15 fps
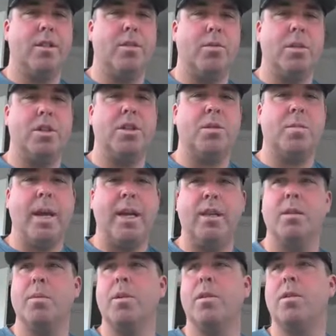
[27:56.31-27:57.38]
that's a
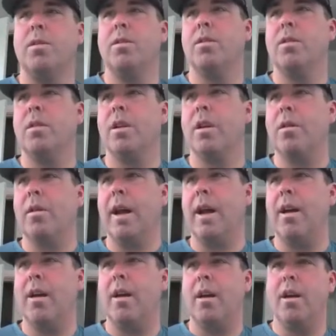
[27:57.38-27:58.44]
respectable you know
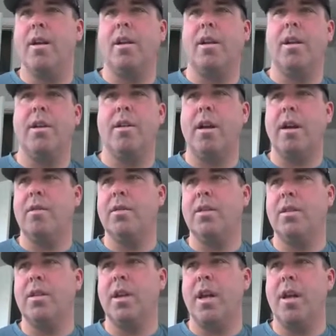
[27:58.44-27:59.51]
uh, year, I
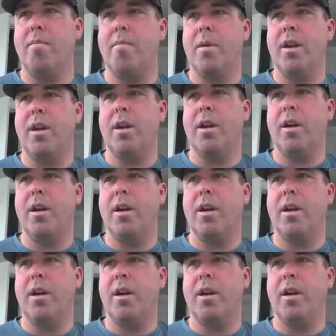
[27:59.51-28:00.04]
would say.